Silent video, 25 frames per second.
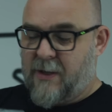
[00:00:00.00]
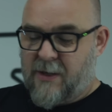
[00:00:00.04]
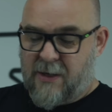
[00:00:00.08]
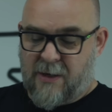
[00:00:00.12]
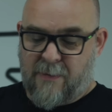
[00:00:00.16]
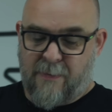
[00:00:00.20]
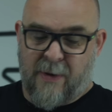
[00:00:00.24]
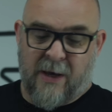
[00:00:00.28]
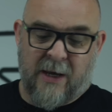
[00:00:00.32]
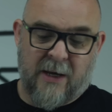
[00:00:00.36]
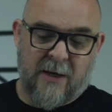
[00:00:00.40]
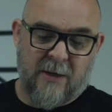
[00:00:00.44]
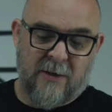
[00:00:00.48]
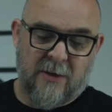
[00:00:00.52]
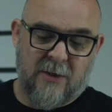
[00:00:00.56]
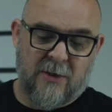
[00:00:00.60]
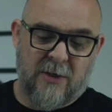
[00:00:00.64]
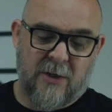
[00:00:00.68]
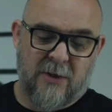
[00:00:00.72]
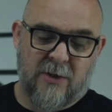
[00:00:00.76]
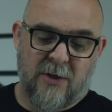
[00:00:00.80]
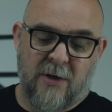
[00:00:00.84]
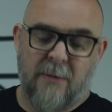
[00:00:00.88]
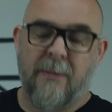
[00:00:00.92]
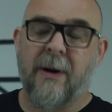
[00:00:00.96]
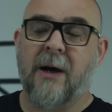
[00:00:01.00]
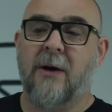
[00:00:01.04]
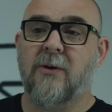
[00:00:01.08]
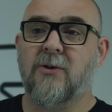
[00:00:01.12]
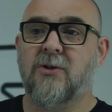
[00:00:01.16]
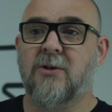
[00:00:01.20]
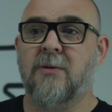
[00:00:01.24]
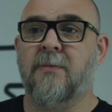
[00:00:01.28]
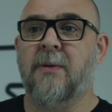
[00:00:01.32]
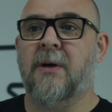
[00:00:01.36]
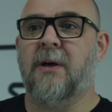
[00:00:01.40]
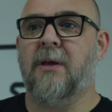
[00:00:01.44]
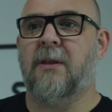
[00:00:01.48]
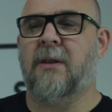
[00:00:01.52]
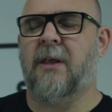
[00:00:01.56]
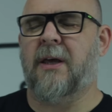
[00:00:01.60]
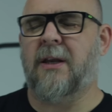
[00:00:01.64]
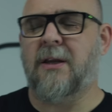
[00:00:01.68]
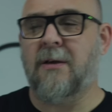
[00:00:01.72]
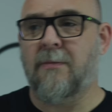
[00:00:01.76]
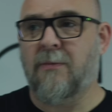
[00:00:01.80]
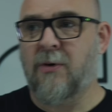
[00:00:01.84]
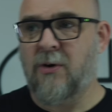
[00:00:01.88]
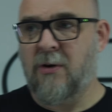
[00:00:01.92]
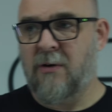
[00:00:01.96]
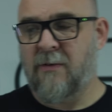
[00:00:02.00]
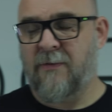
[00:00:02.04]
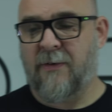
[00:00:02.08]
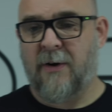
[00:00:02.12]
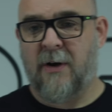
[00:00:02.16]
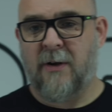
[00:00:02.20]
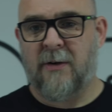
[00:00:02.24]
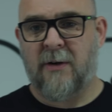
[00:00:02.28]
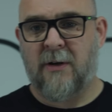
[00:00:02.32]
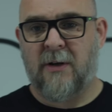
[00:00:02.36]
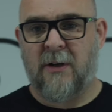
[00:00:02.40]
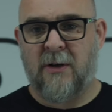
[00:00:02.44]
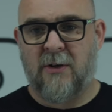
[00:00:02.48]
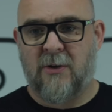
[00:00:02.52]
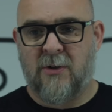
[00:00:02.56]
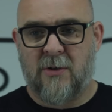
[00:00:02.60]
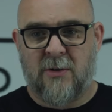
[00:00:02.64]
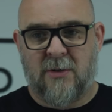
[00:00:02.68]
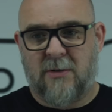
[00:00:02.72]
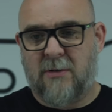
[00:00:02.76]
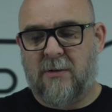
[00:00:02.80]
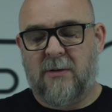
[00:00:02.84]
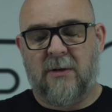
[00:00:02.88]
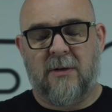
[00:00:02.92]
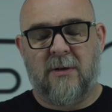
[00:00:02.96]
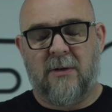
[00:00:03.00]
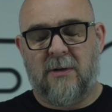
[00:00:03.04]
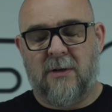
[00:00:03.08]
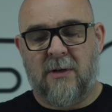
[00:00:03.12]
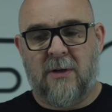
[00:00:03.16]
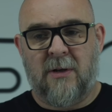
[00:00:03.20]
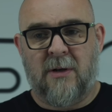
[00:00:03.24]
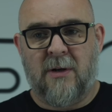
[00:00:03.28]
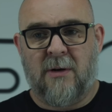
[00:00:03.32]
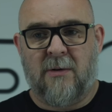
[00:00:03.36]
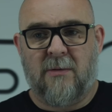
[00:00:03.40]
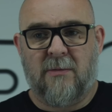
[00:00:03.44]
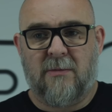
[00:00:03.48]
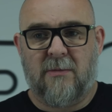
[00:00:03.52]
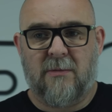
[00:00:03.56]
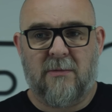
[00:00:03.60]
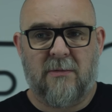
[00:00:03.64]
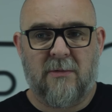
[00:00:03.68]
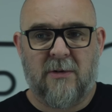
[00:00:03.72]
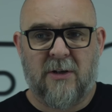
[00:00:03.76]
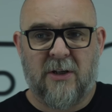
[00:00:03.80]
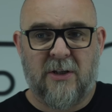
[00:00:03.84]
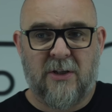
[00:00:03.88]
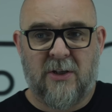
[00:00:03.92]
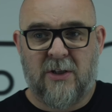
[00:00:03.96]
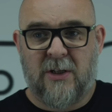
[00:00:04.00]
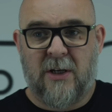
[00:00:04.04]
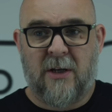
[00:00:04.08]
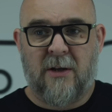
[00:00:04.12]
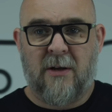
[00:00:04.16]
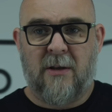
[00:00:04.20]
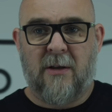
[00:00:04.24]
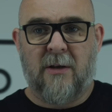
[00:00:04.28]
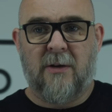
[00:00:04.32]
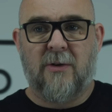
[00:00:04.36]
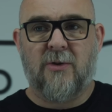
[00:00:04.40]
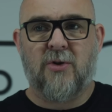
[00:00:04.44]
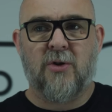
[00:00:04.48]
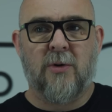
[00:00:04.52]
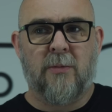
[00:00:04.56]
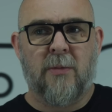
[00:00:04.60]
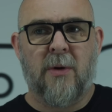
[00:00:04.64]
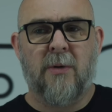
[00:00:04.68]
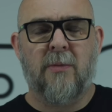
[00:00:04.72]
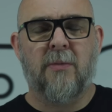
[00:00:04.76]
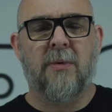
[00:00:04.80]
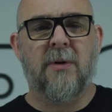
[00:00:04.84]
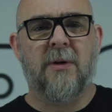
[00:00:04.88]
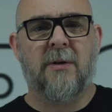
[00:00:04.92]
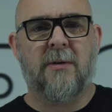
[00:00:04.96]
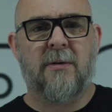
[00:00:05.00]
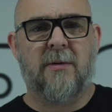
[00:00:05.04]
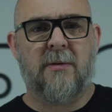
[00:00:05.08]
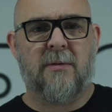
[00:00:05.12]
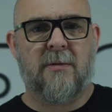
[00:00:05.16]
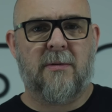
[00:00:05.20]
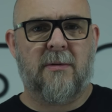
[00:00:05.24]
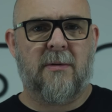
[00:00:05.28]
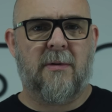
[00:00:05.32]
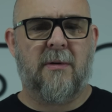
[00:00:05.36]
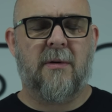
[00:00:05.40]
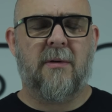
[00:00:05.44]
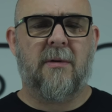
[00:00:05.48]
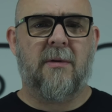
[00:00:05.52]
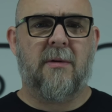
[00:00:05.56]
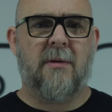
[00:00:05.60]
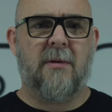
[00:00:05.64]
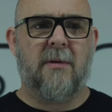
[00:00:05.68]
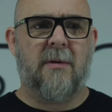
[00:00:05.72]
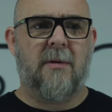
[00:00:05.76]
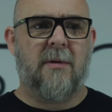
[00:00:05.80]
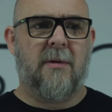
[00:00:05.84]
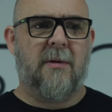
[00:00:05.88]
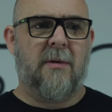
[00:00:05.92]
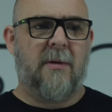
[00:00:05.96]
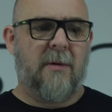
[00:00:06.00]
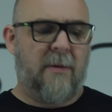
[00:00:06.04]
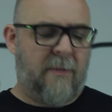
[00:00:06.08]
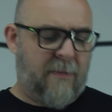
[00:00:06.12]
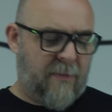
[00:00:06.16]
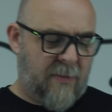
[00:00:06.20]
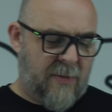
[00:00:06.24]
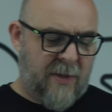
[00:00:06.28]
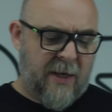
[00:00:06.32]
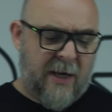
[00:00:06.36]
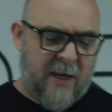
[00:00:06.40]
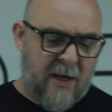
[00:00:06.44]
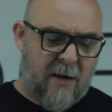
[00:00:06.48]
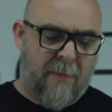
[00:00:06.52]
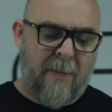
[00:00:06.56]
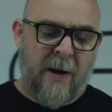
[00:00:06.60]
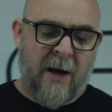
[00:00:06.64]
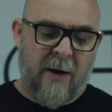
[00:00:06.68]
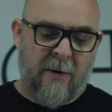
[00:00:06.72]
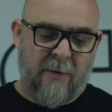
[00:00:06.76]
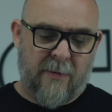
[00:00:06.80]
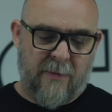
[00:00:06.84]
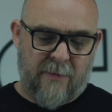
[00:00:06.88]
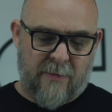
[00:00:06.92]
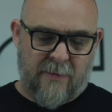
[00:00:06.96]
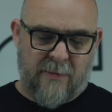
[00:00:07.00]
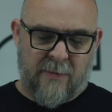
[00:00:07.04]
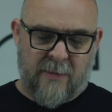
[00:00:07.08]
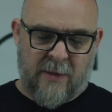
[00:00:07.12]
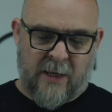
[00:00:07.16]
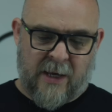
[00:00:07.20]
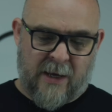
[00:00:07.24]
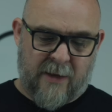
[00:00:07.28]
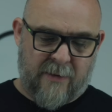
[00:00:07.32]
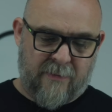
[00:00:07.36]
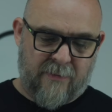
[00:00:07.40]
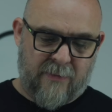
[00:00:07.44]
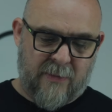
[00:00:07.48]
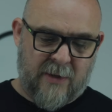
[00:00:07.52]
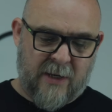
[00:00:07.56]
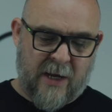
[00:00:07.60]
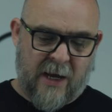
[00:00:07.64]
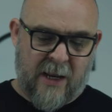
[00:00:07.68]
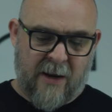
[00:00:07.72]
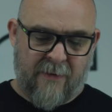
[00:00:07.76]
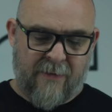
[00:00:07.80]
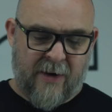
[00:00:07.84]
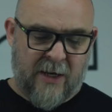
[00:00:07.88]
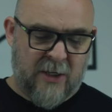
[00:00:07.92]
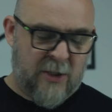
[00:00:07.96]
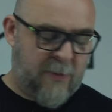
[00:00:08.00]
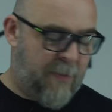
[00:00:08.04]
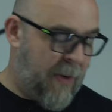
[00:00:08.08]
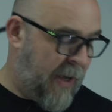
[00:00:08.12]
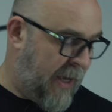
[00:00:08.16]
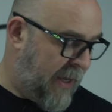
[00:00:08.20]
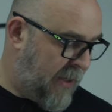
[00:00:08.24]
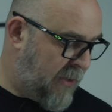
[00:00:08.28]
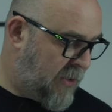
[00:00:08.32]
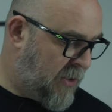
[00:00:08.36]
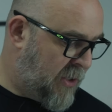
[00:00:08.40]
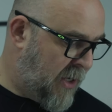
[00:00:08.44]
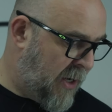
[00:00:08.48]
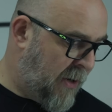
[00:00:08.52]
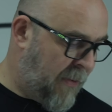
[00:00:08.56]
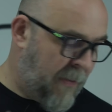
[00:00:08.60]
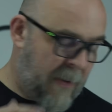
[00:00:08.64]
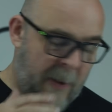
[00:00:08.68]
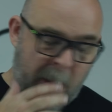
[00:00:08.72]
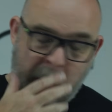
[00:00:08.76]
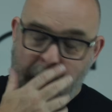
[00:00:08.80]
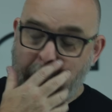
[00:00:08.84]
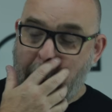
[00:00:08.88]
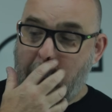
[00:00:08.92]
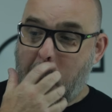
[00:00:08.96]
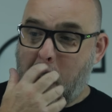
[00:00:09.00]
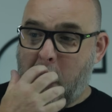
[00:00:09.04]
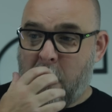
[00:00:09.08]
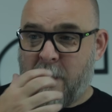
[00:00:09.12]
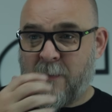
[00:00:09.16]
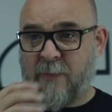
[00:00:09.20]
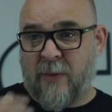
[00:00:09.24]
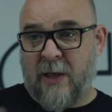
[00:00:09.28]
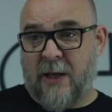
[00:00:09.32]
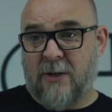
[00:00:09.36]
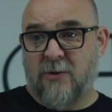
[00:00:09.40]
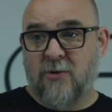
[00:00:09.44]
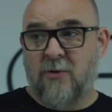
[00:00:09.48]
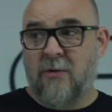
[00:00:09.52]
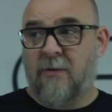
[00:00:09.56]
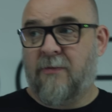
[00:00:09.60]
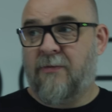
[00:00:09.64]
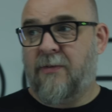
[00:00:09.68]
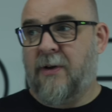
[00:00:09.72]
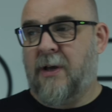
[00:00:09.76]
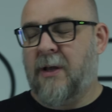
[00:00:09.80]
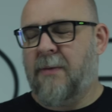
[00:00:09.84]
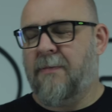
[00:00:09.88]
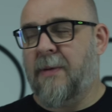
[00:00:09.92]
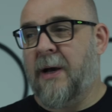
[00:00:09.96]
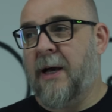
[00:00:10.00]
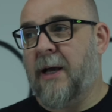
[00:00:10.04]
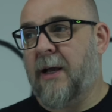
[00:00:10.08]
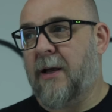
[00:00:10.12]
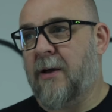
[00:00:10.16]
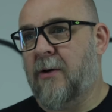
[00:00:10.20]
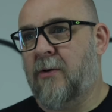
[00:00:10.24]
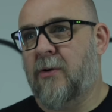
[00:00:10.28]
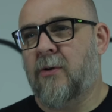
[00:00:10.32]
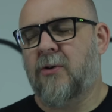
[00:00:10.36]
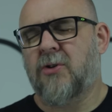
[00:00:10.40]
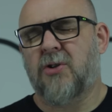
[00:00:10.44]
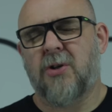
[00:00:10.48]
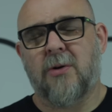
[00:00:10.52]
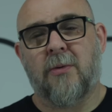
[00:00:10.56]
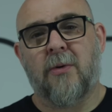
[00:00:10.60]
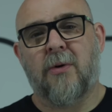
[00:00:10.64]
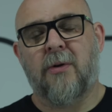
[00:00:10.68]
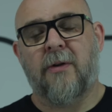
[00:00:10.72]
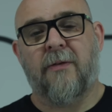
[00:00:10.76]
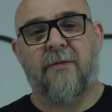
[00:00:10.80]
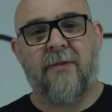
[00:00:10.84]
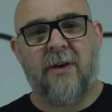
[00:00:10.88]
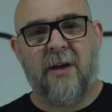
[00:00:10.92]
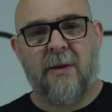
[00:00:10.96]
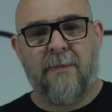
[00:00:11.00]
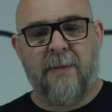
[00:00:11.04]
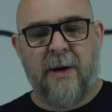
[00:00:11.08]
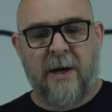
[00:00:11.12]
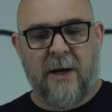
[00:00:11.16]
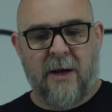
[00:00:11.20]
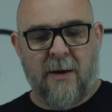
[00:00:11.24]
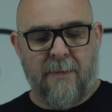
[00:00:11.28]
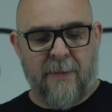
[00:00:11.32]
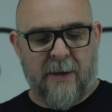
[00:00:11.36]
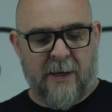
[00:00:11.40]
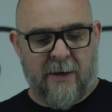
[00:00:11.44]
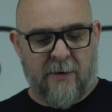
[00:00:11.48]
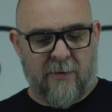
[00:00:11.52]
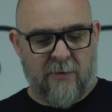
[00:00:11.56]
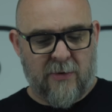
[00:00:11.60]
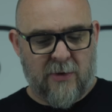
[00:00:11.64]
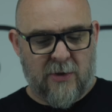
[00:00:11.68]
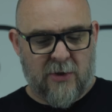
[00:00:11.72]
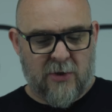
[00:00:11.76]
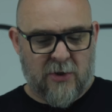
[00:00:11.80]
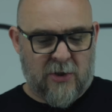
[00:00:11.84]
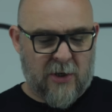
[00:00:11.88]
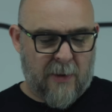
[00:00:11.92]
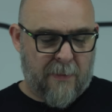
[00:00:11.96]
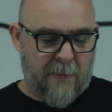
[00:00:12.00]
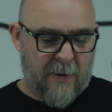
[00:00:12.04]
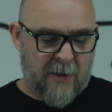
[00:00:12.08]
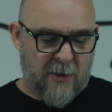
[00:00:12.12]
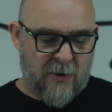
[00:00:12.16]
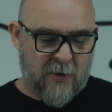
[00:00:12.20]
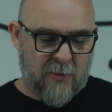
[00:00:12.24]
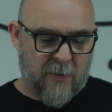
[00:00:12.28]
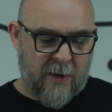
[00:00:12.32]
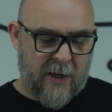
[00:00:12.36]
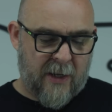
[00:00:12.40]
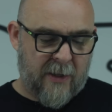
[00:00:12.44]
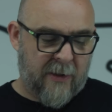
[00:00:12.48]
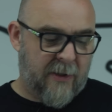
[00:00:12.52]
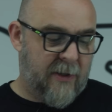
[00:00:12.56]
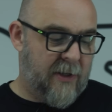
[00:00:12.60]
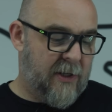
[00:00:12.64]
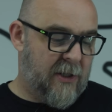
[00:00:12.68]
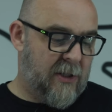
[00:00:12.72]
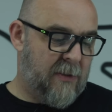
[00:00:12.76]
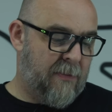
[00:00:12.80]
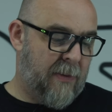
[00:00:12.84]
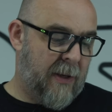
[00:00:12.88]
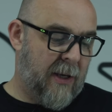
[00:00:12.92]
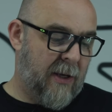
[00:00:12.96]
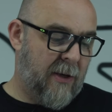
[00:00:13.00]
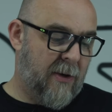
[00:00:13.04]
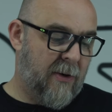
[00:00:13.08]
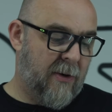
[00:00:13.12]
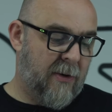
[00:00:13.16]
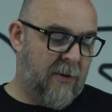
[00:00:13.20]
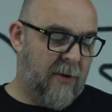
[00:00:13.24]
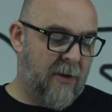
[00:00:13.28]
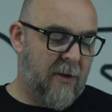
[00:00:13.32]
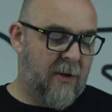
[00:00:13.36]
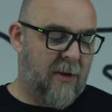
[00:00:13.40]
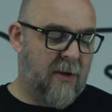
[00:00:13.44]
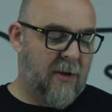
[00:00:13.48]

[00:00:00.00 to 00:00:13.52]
make a decision about something and then you move on, and you don't consider that someone would think about that kind of aspect. So that's good feedback. And also all the feedback about the shipping as well has been good,